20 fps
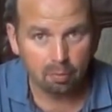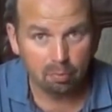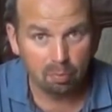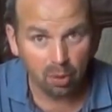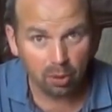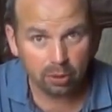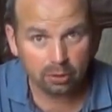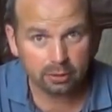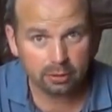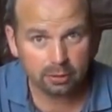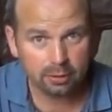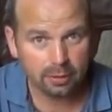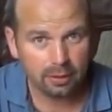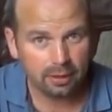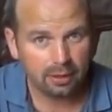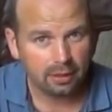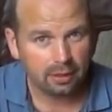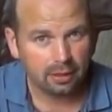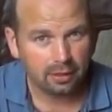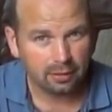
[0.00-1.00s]
But
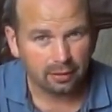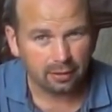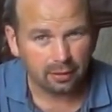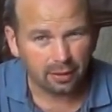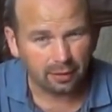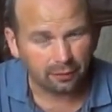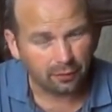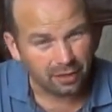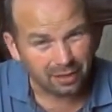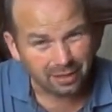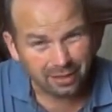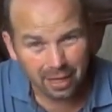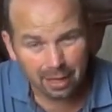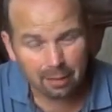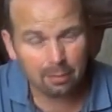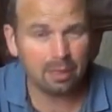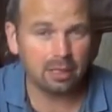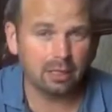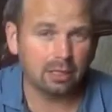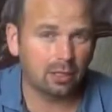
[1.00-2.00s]
if there's
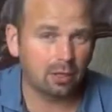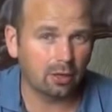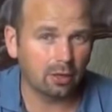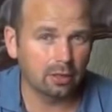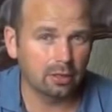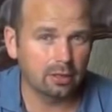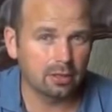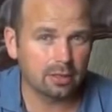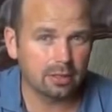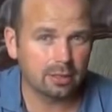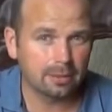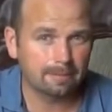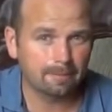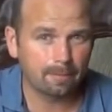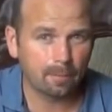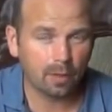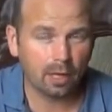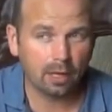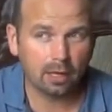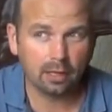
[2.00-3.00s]
that many coins,
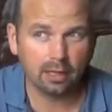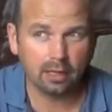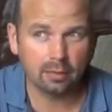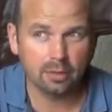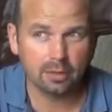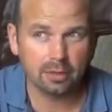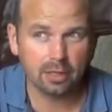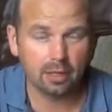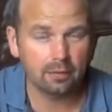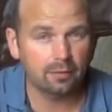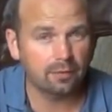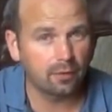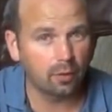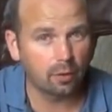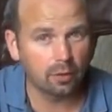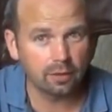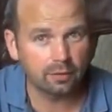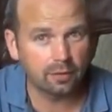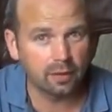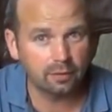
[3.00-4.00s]
and I must have had
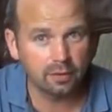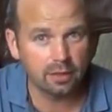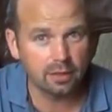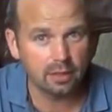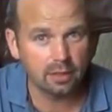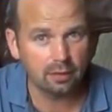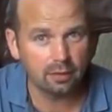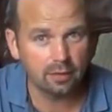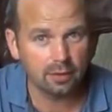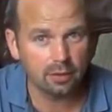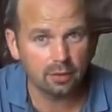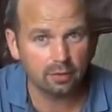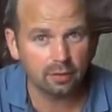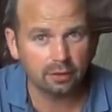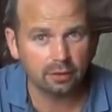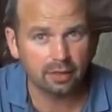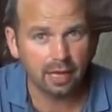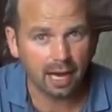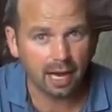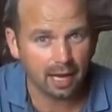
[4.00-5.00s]
40-50 silvers off
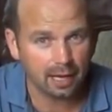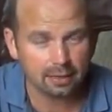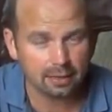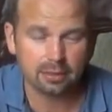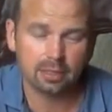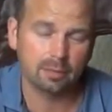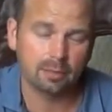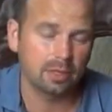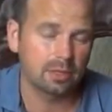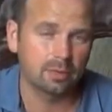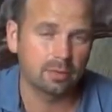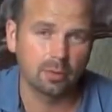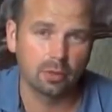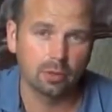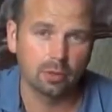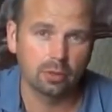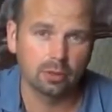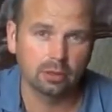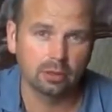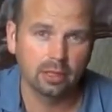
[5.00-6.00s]
it, there has to be some
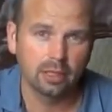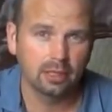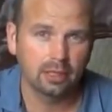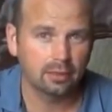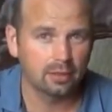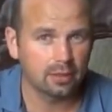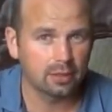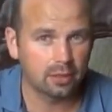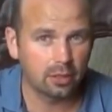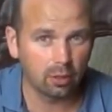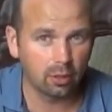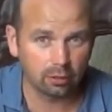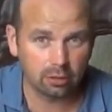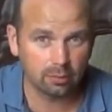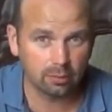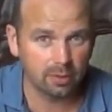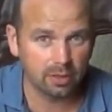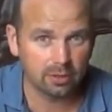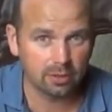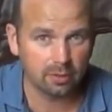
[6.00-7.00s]
gold. There's got
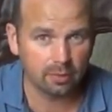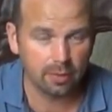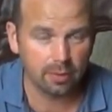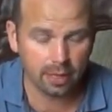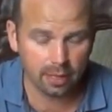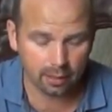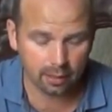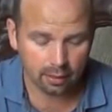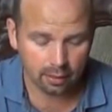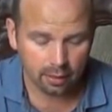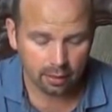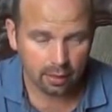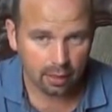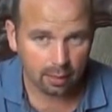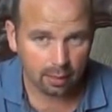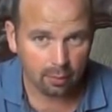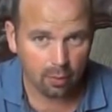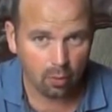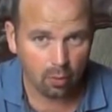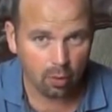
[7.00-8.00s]
to be some there.
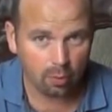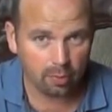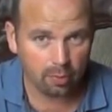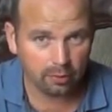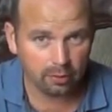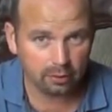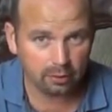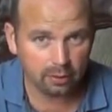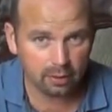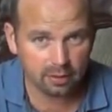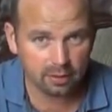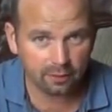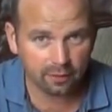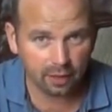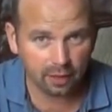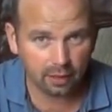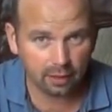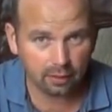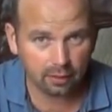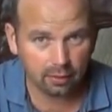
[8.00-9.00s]
I'm hoping that this
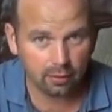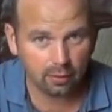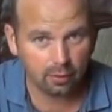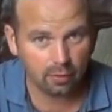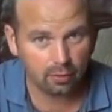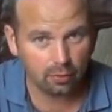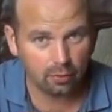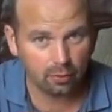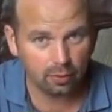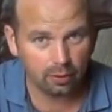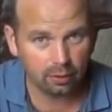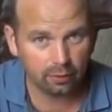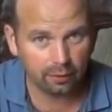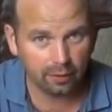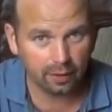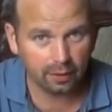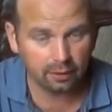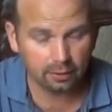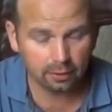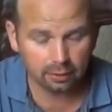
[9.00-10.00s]
fella will
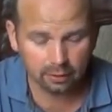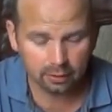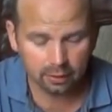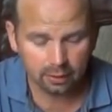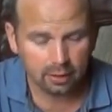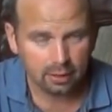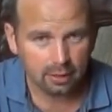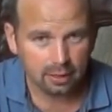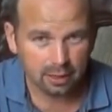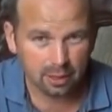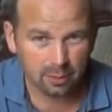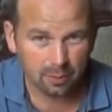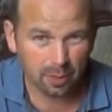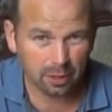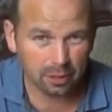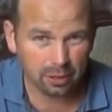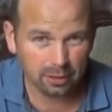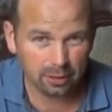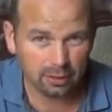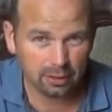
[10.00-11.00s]
find it,
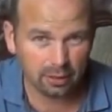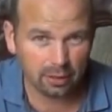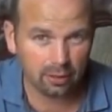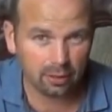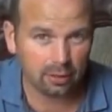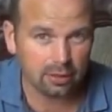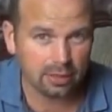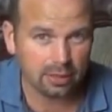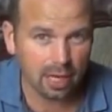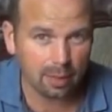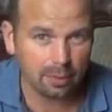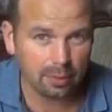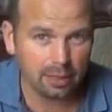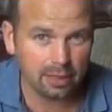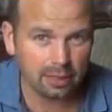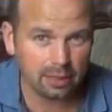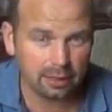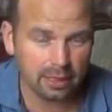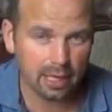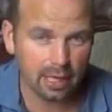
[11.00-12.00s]
especially in the
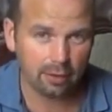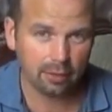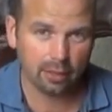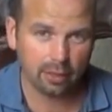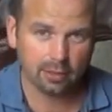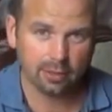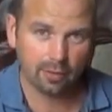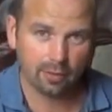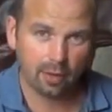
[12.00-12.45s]
contaminated areas